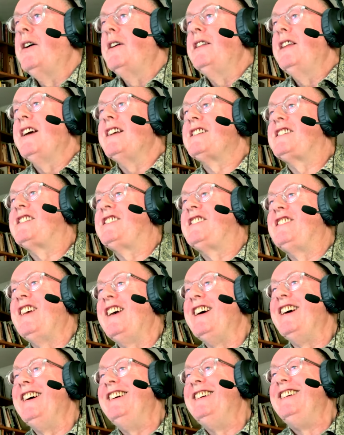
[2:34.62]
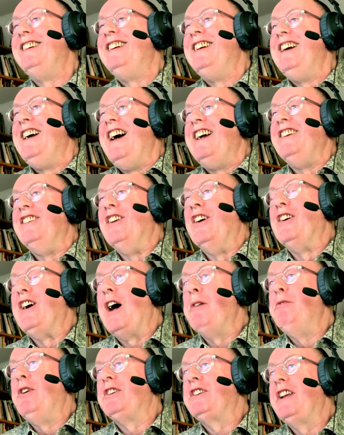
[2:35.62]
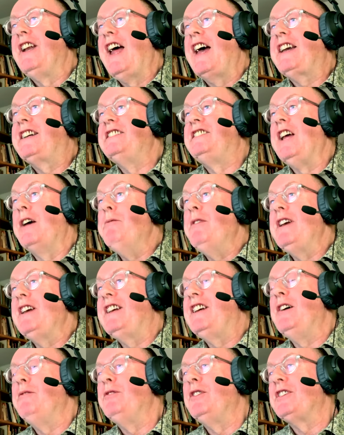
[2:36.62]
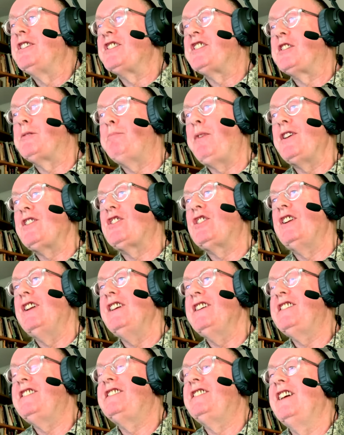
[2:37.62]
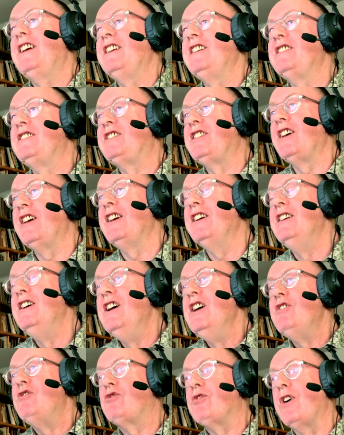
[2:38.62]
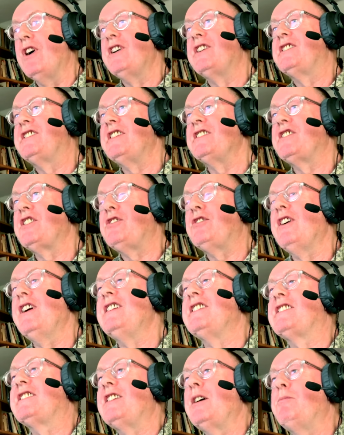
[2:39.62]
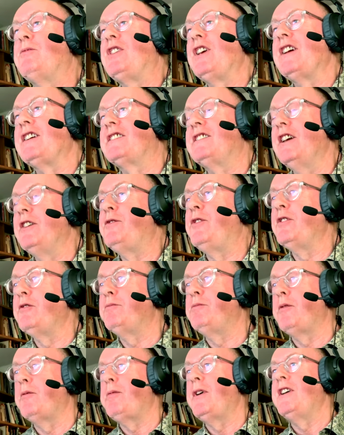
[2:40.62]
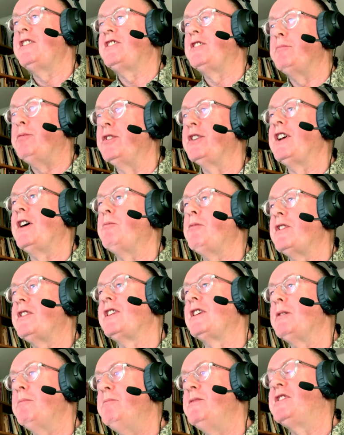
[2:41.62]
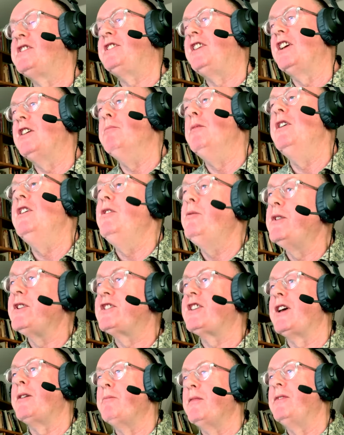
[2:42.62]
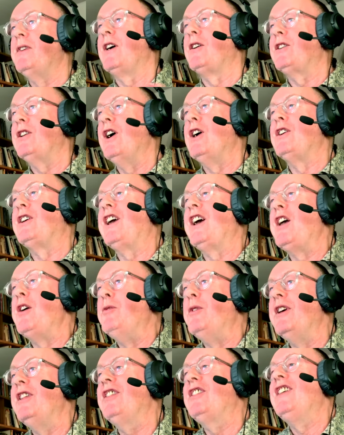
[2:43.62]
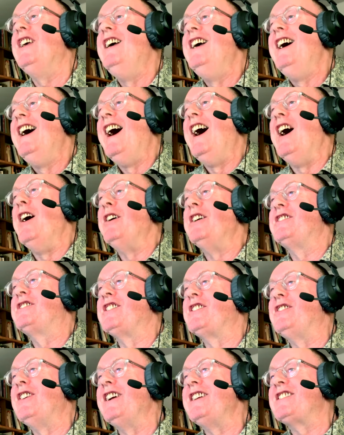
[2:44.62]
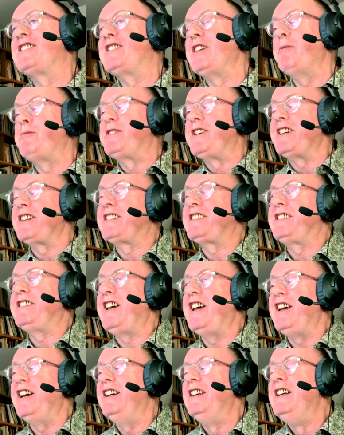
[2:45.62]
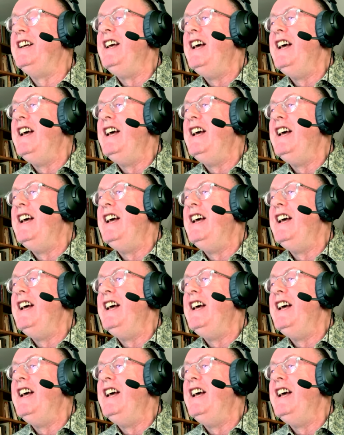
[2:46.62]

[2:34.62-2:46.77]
that's, I'm not an academic, I'm not a specialist, and drugs is a great subject if you're prepared to put up with the stigma, which I'm okay with. It's a great subject for